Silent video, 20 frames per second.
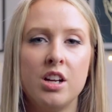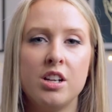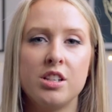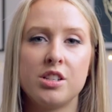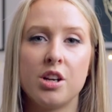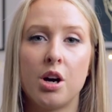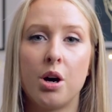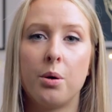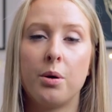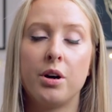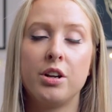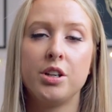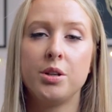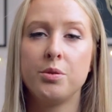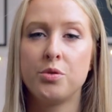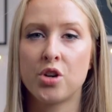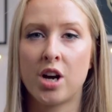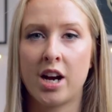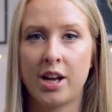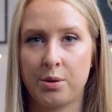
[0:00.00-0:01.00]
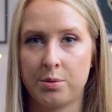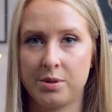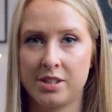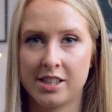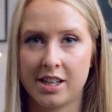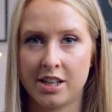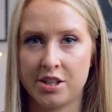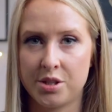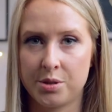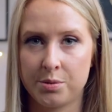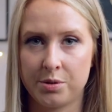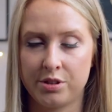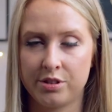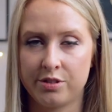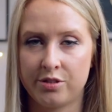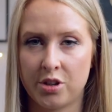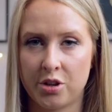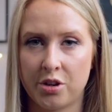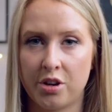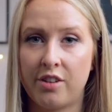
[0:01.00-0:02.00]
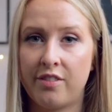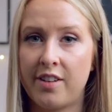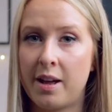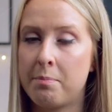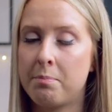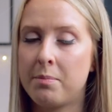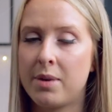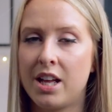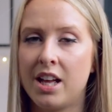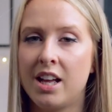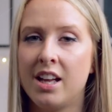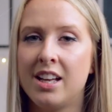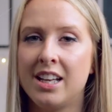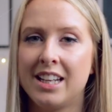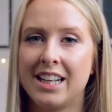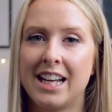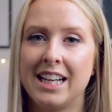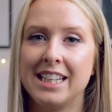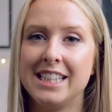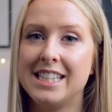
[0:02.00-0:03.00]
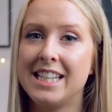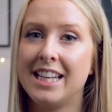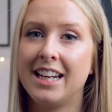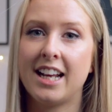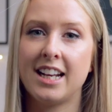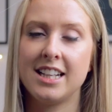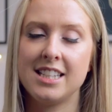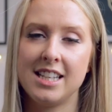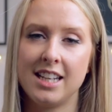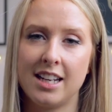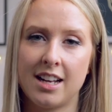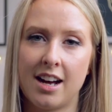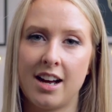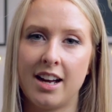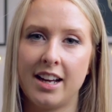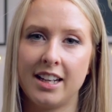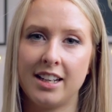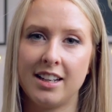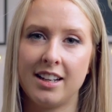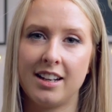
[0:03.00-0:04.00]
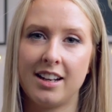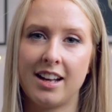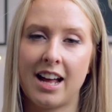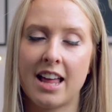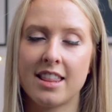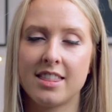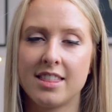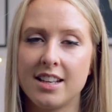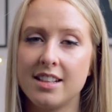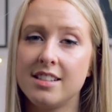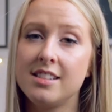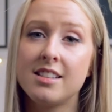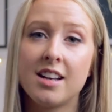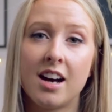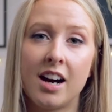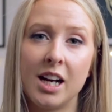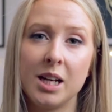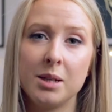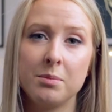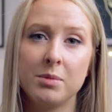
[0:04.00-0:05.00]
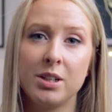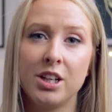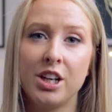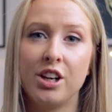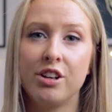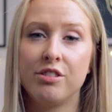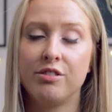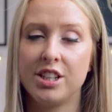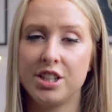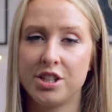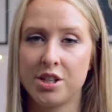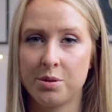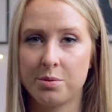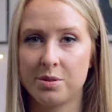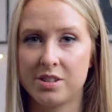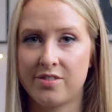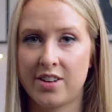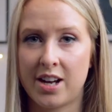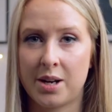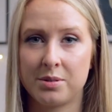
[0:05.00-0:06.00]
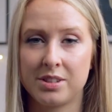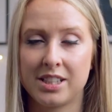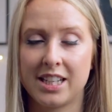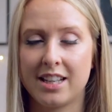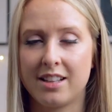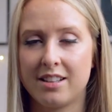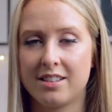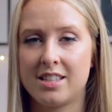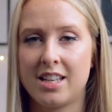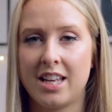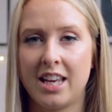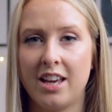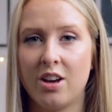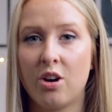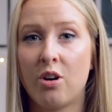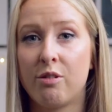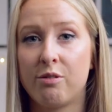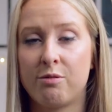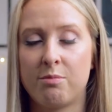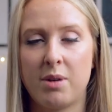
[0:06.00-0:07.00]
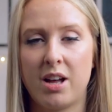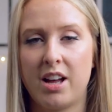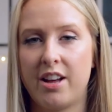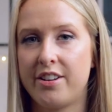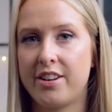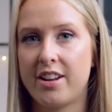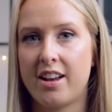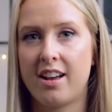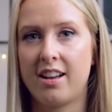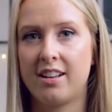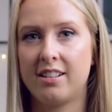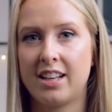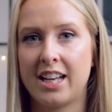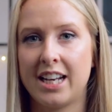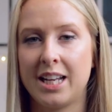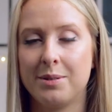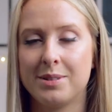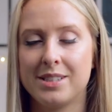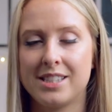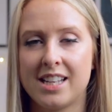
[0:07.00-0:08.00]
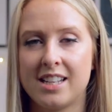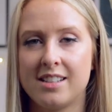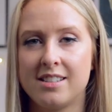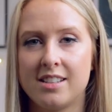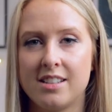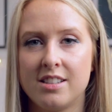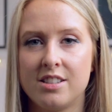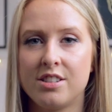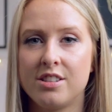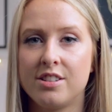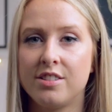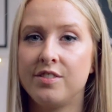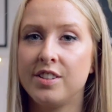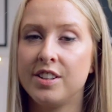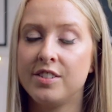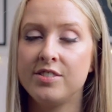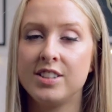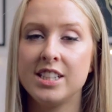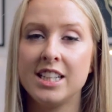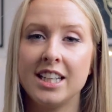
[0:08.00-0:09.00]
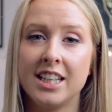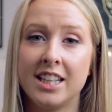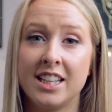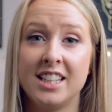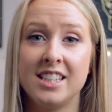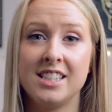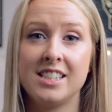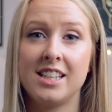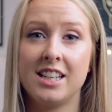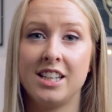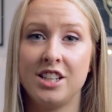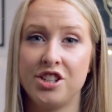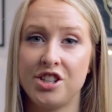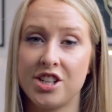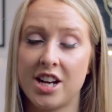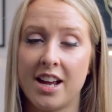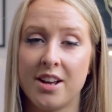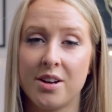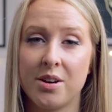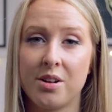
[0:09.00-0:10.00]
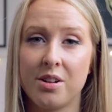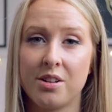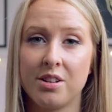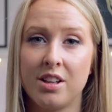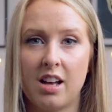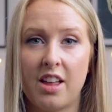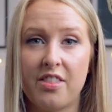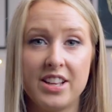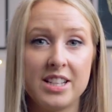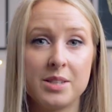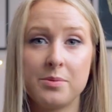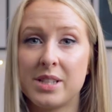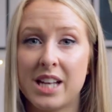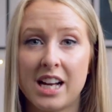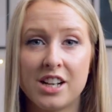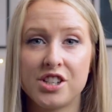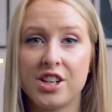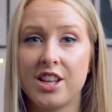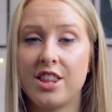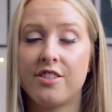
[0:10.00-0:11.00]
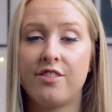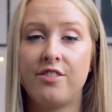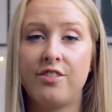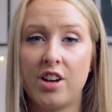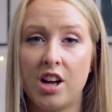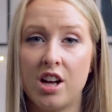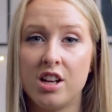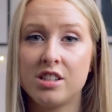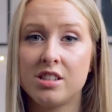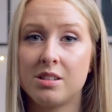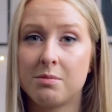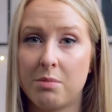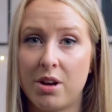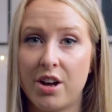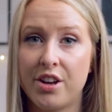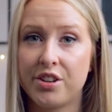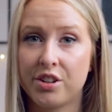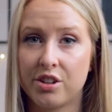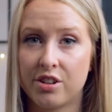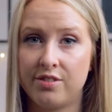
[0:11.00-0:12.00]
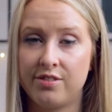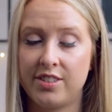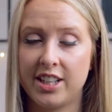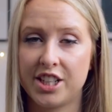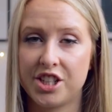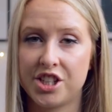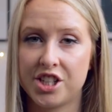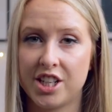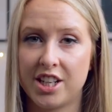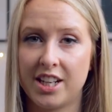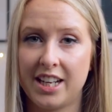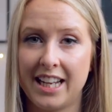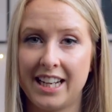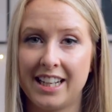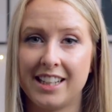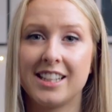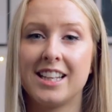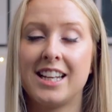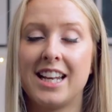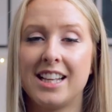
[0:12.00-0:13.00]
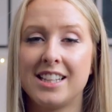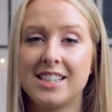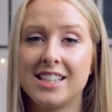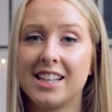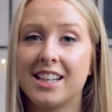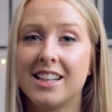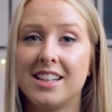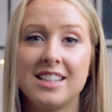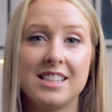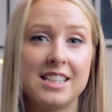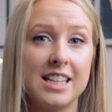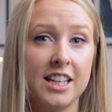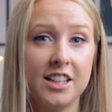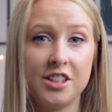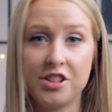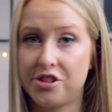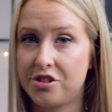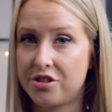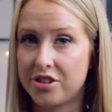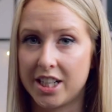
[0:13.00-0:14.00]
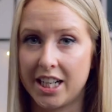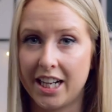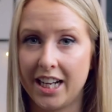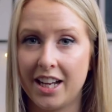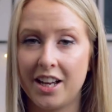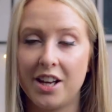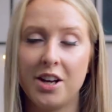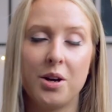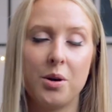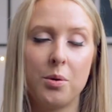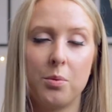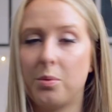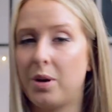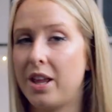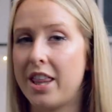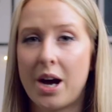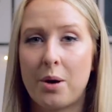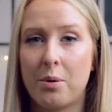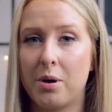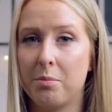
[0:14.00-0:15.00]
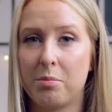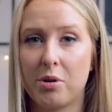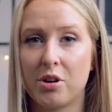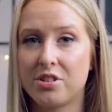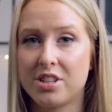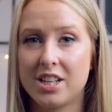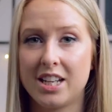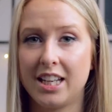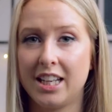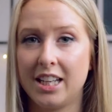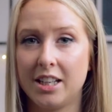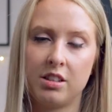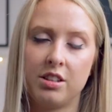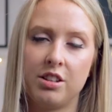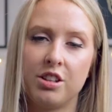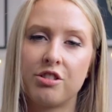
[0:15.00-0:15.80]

So a new trial was scheduled for November 1989, and this time Richard was found guilty of murder and he was sentenced to 50 years in jail. And this was actually the first murder conviction in Connecticut's history without a body.